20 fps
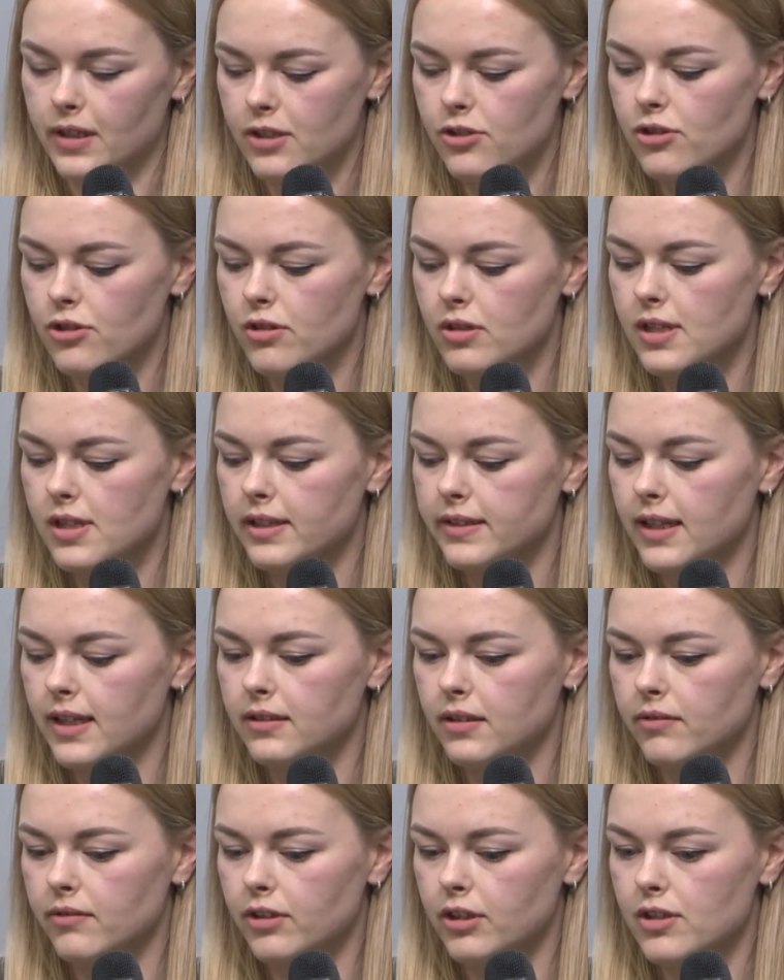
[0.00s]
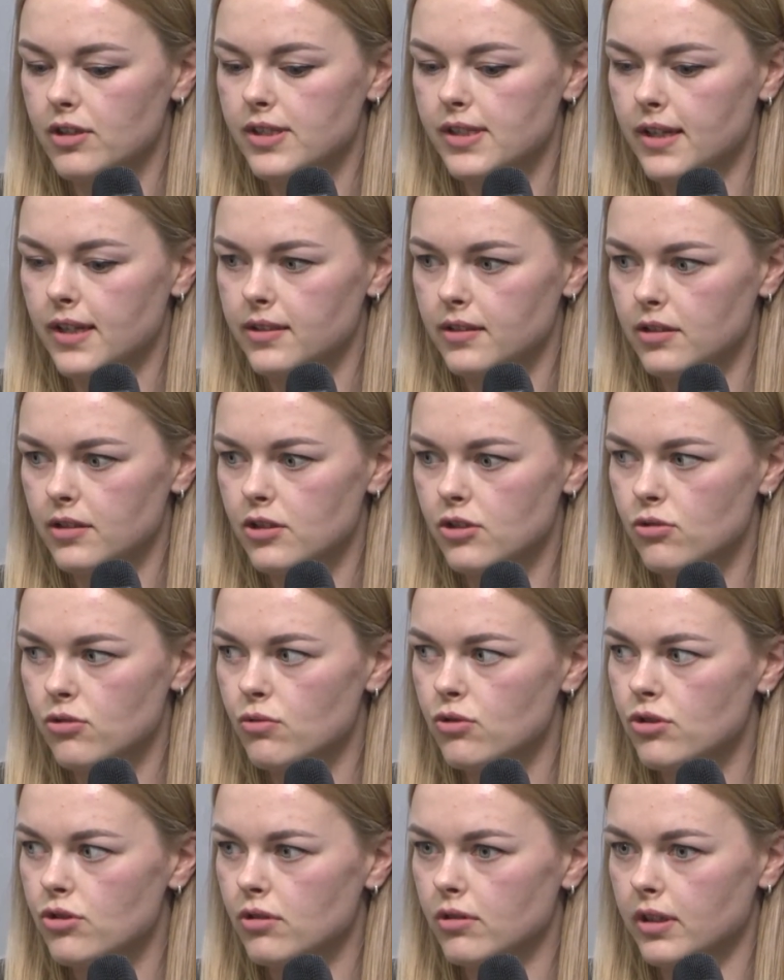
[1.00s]
that ensure
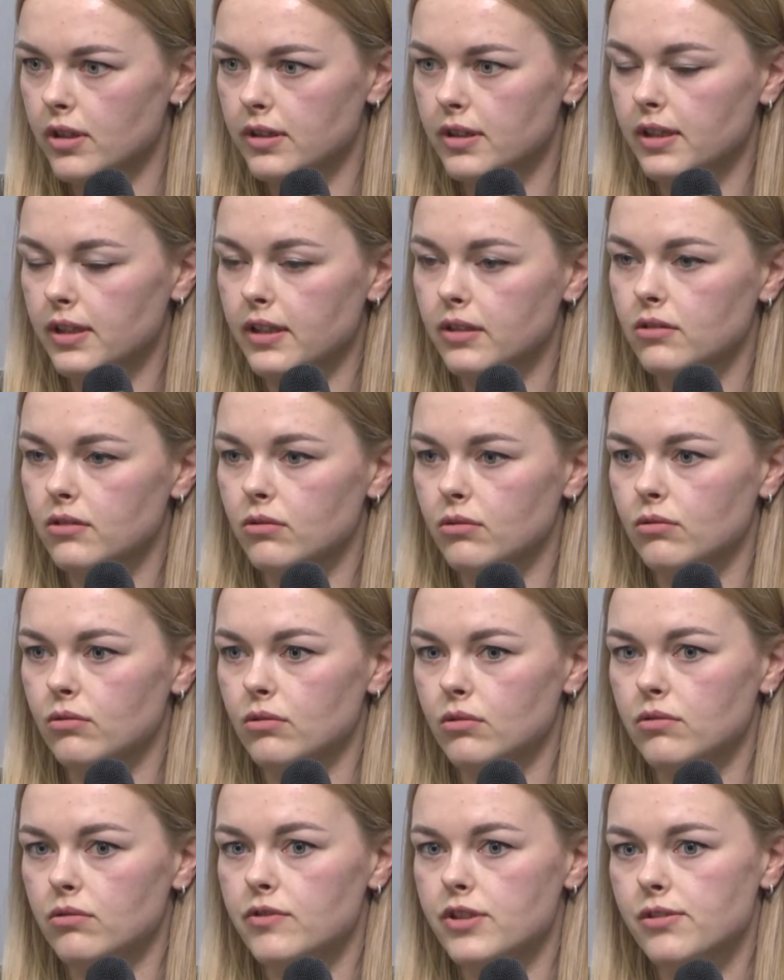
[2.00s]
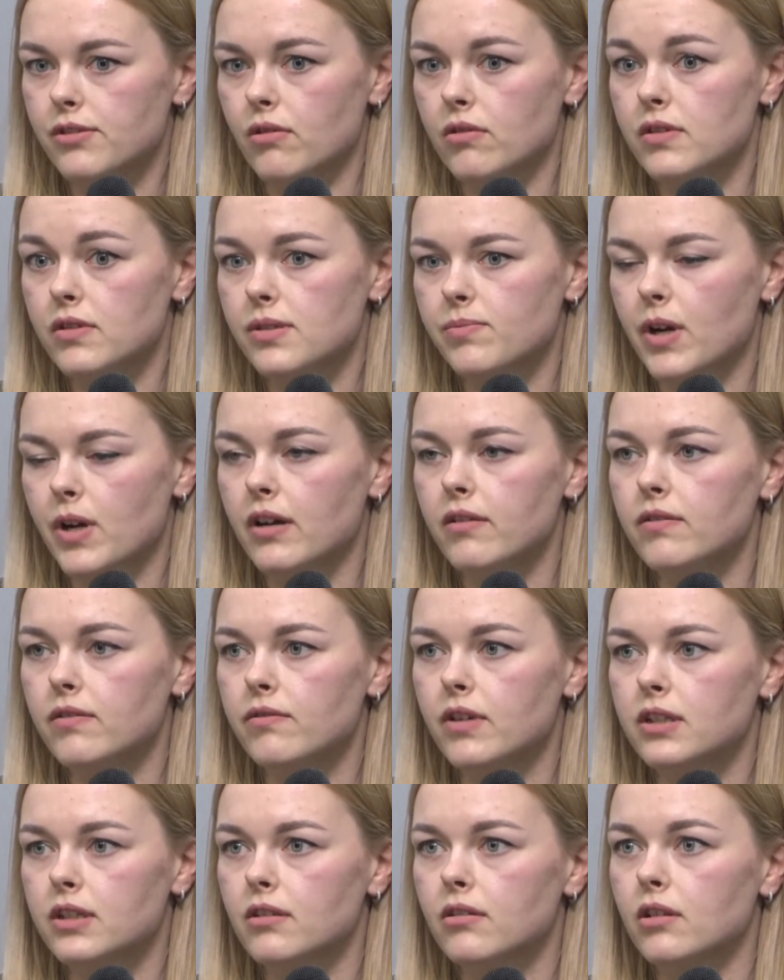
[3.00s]
the compliance with the human
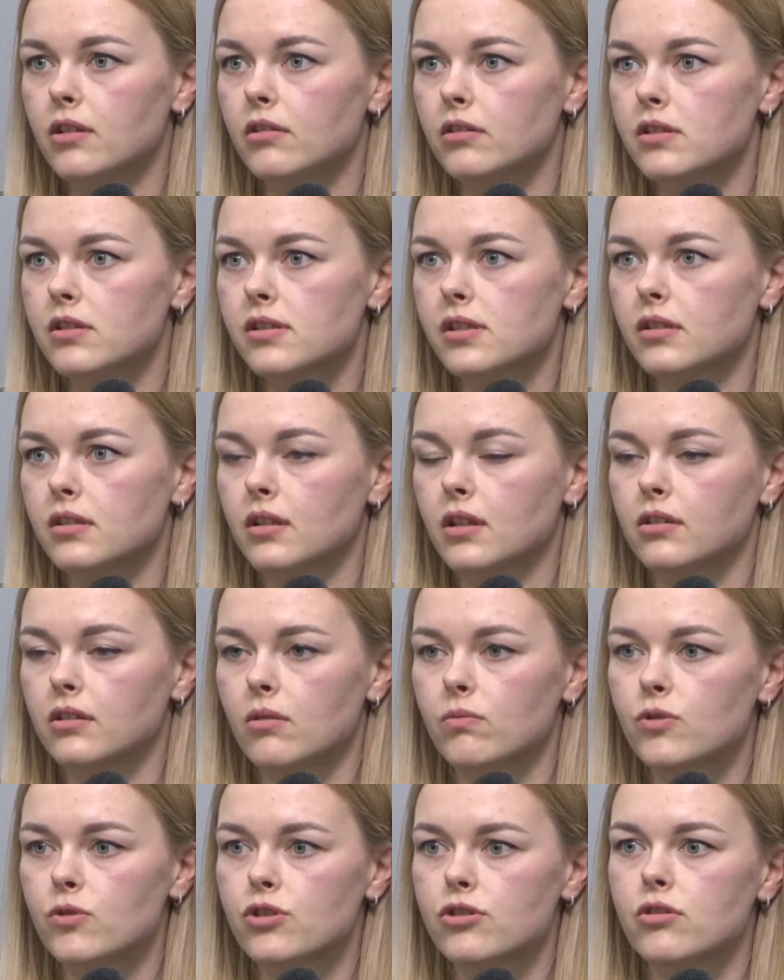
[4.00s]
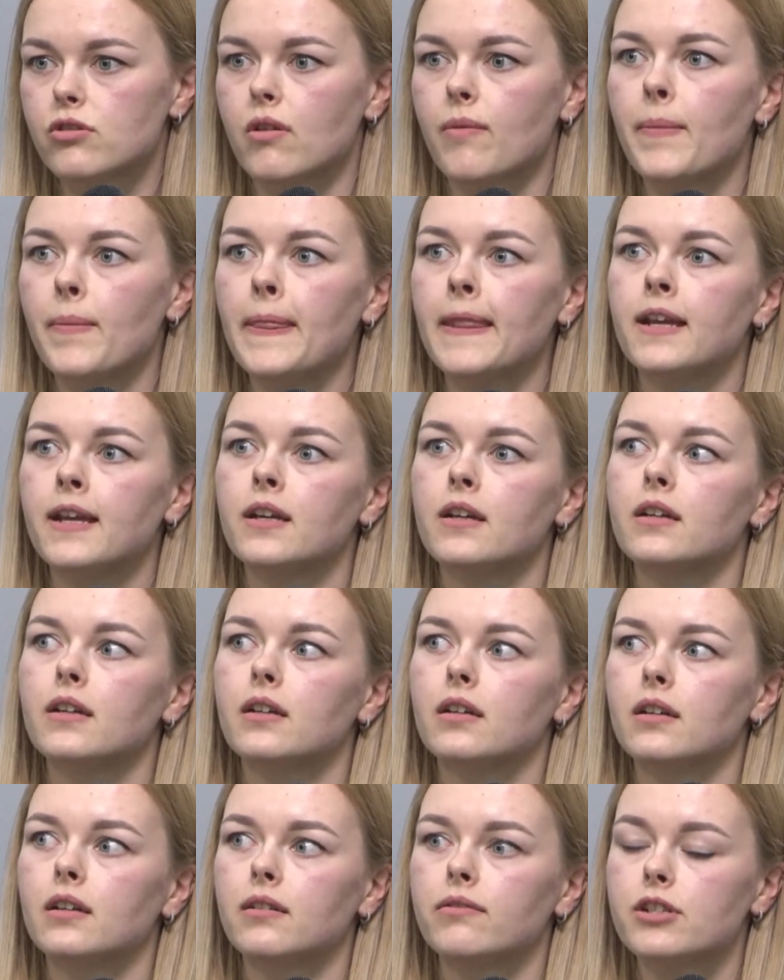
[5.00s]
rights. And if we talk about the
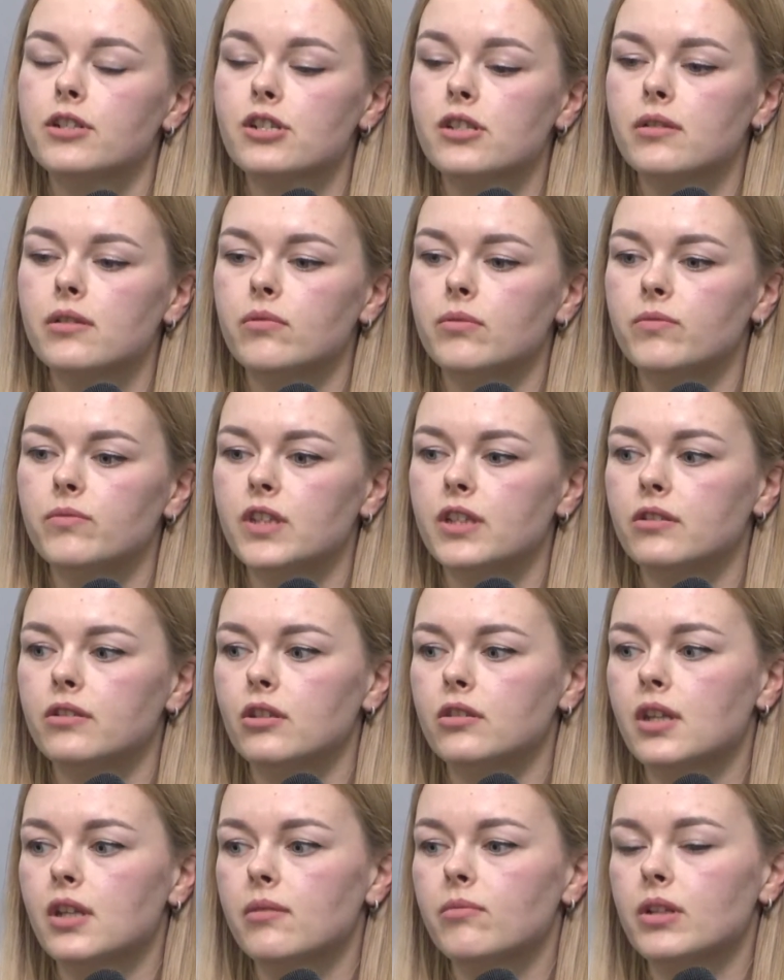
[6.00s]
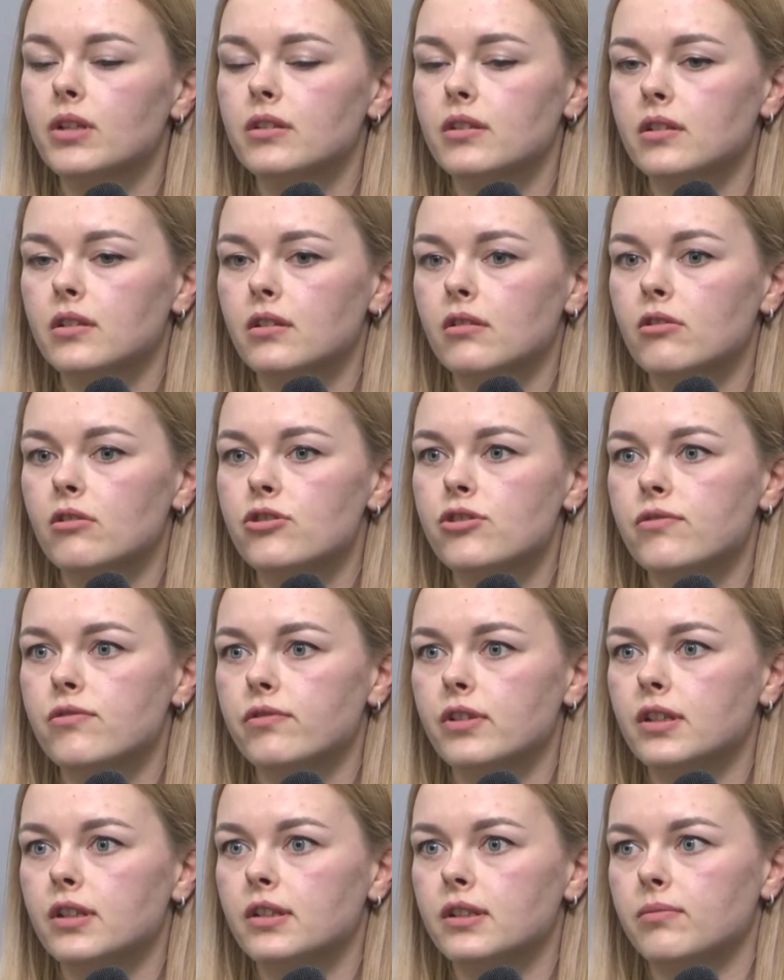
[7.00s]
use of AI in the
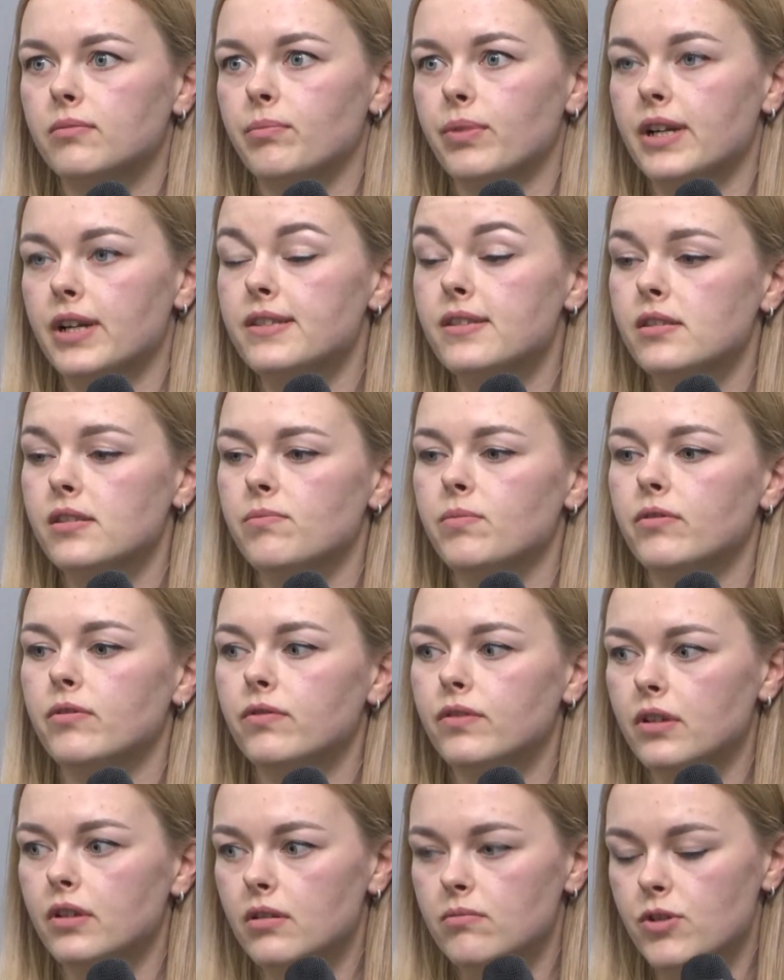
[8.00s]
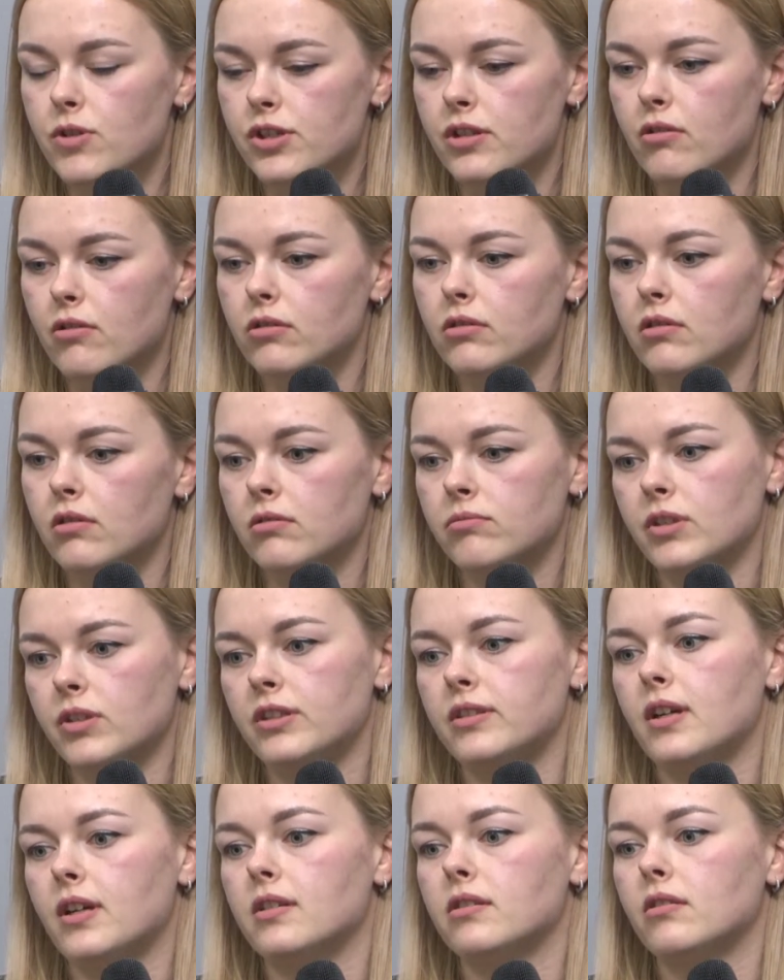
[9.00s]
military, it's important to comply with
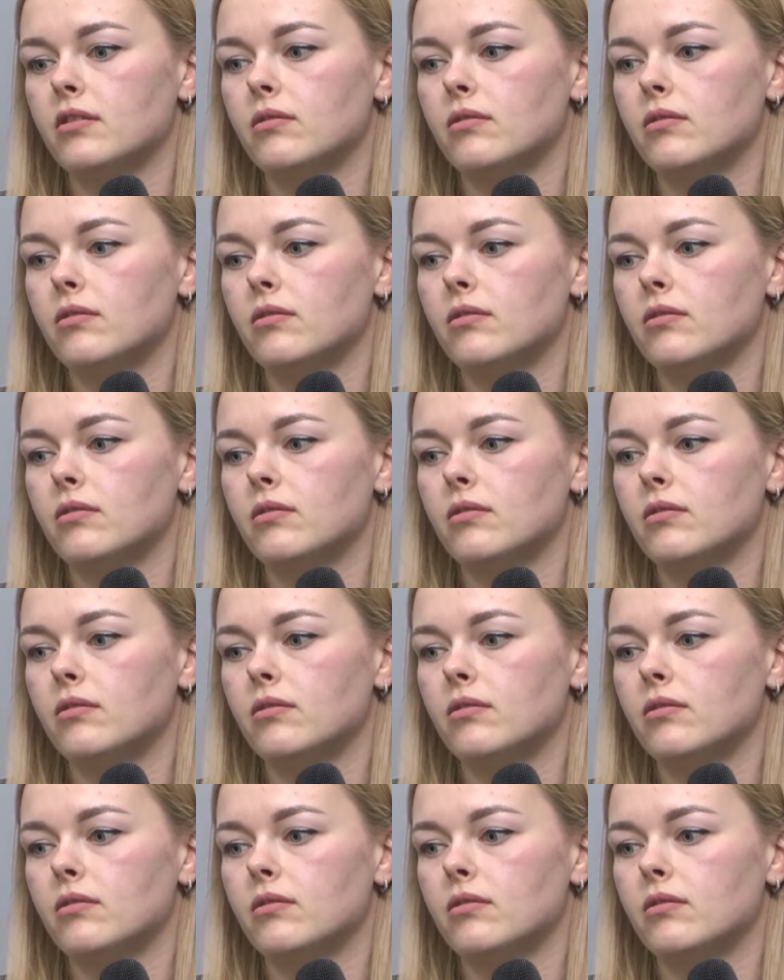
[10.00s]
the